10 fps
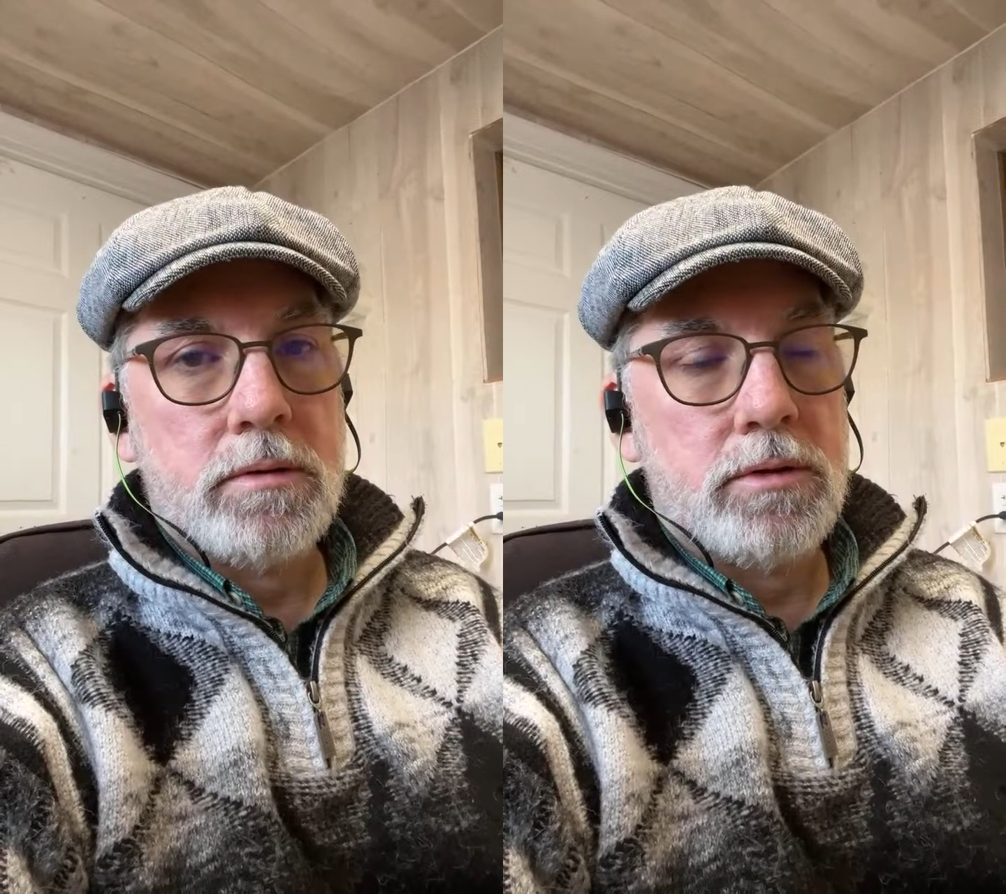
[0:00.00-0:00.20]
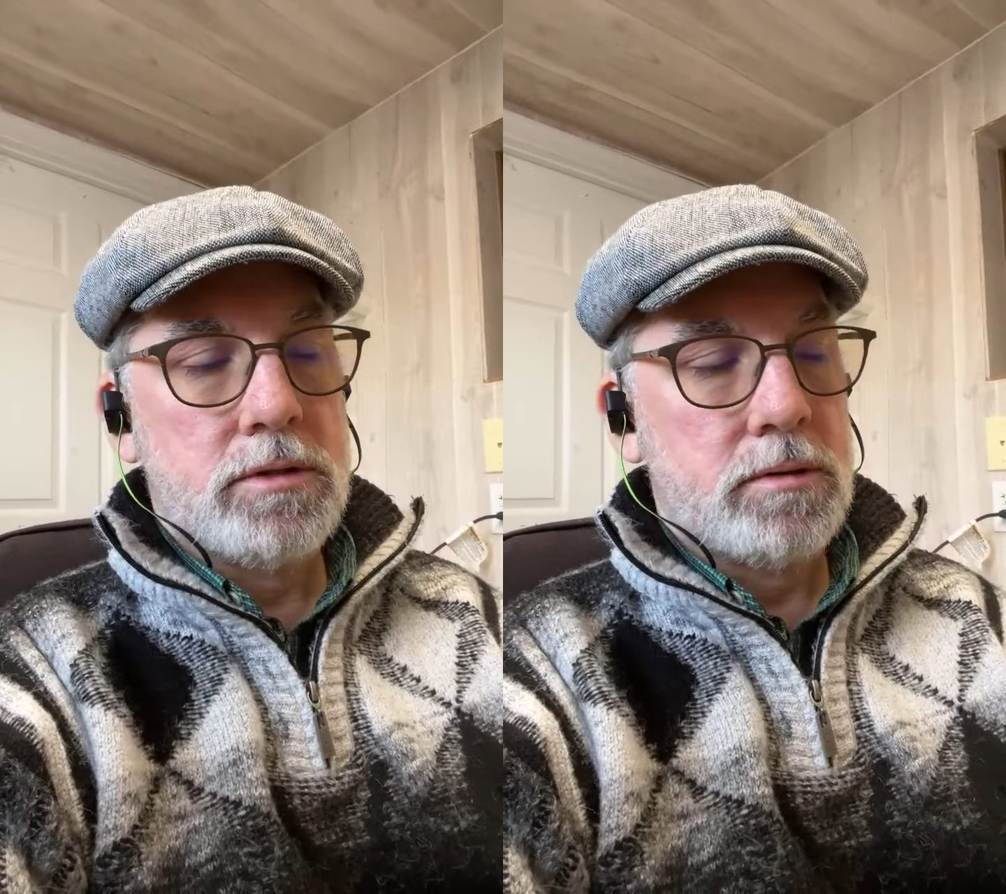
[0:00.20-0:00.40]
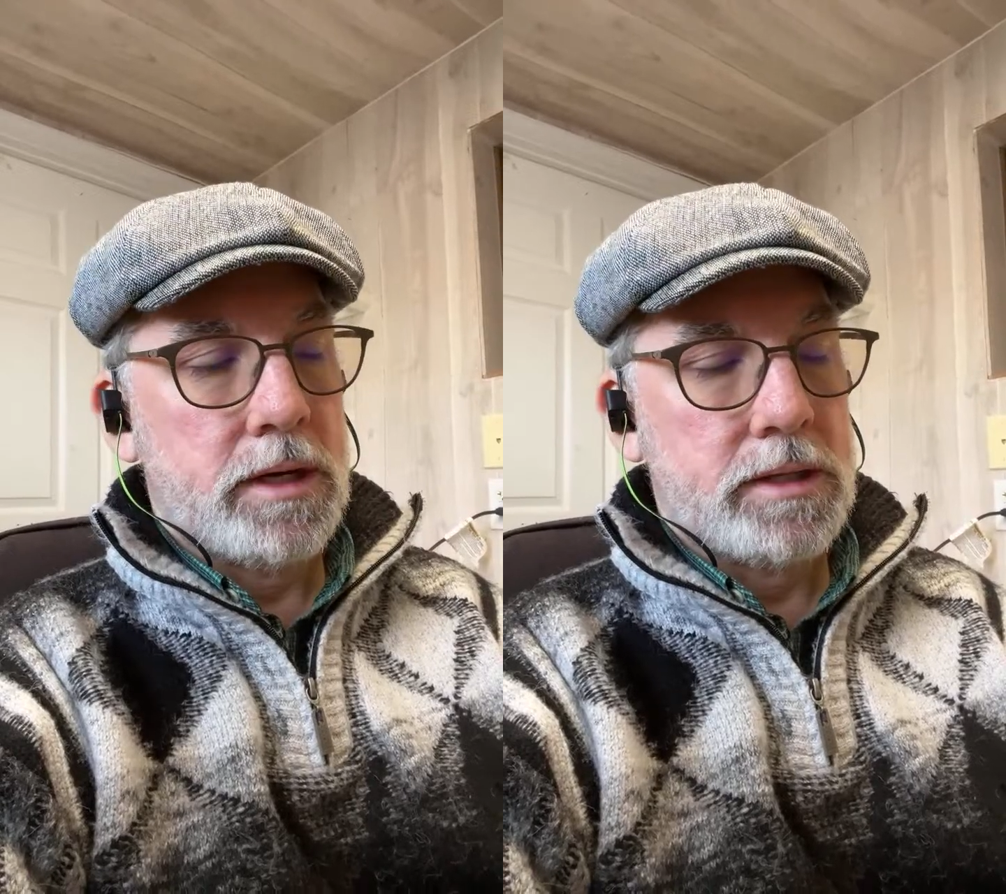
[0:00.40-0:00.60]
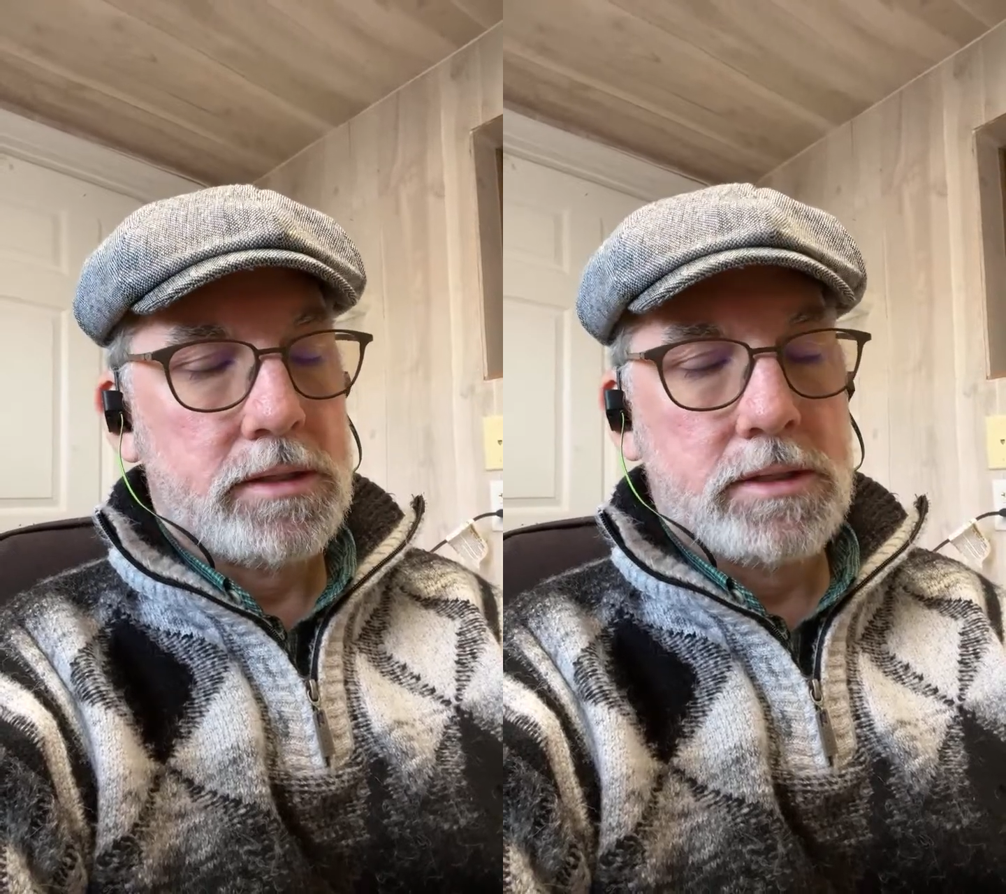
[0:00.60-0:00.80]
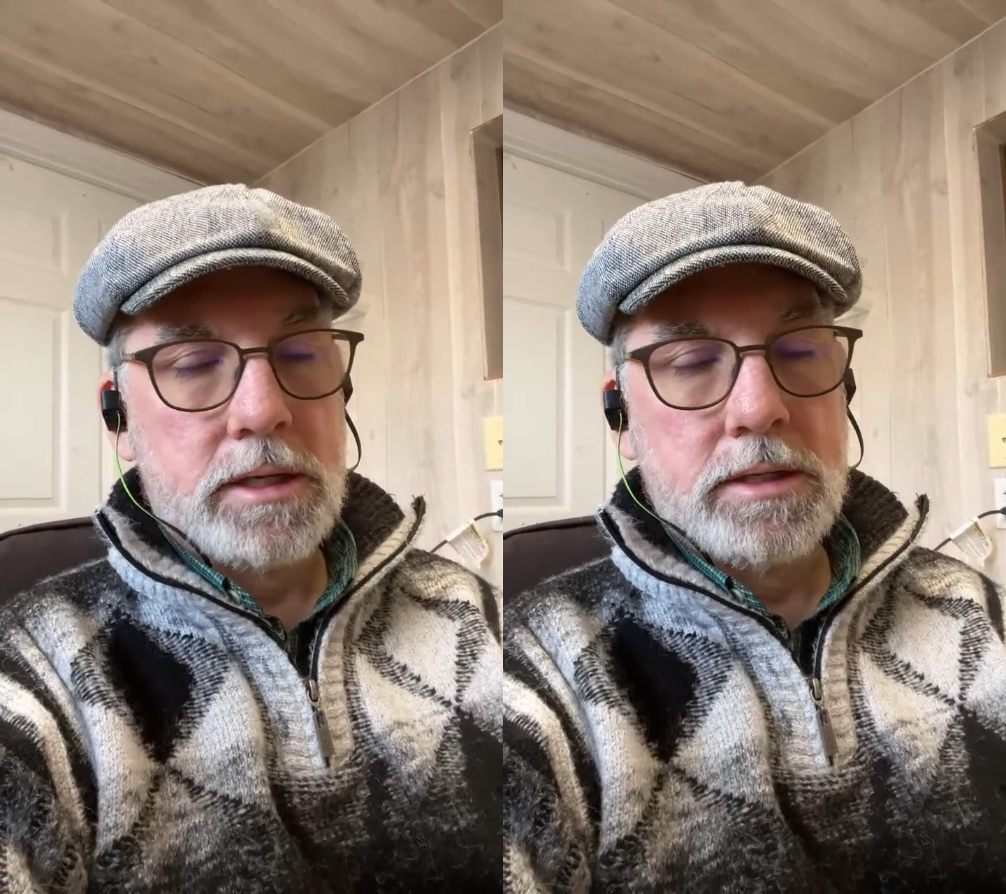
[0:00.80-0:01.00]
do not
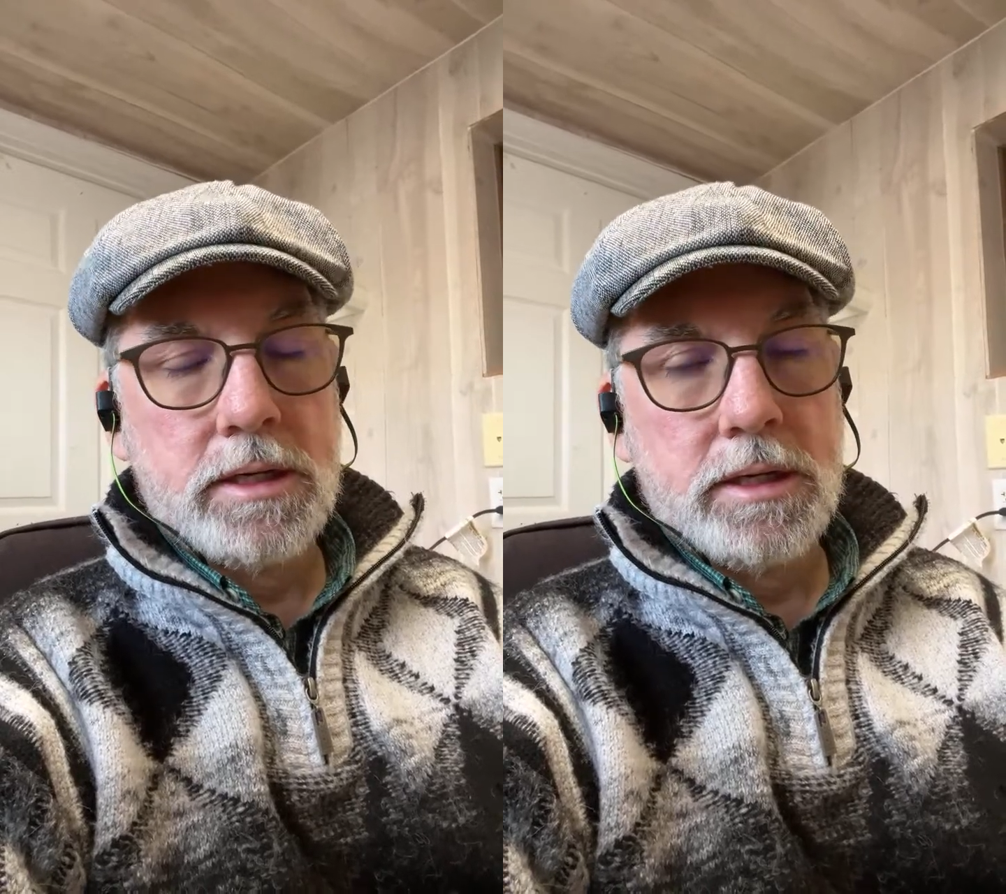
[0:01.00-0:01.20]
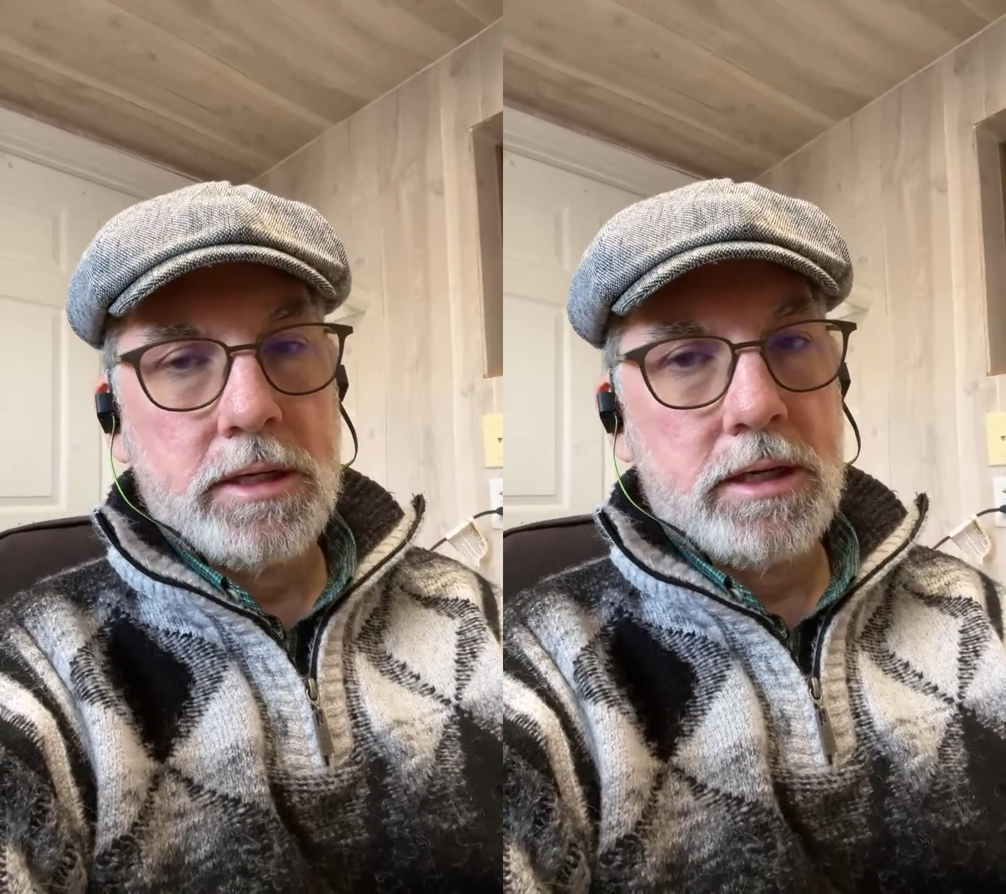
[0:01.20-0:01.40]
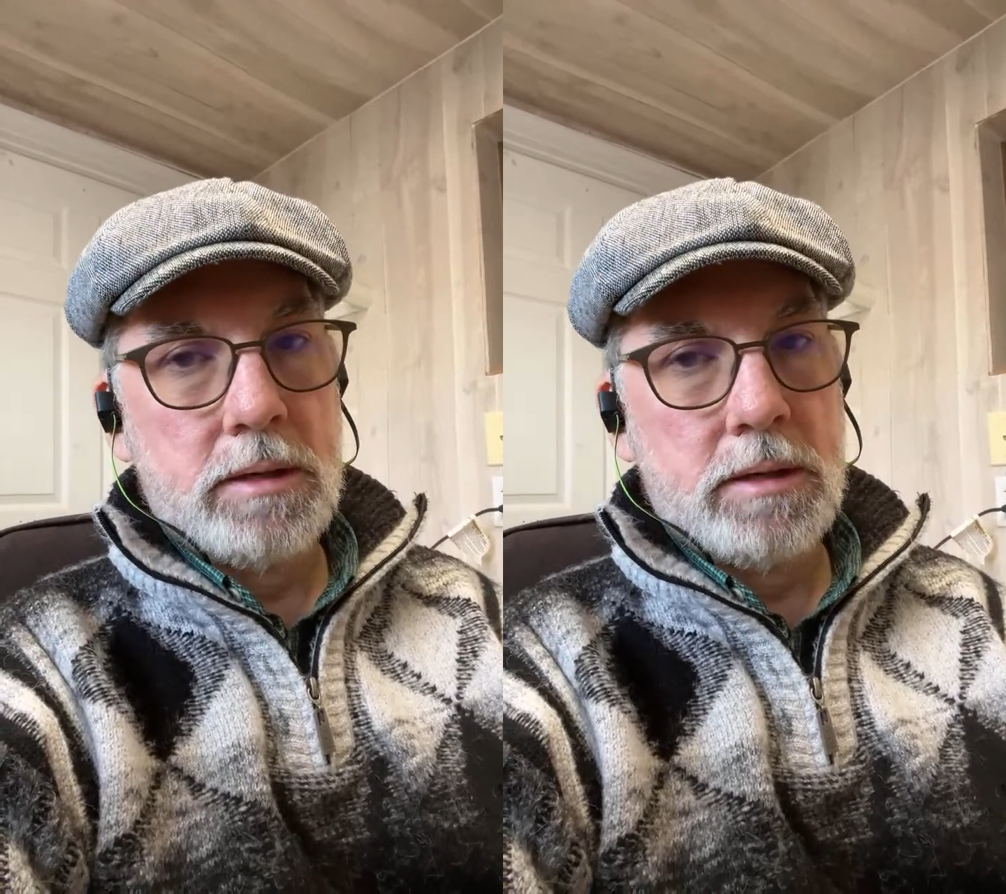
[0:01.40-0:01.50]
send any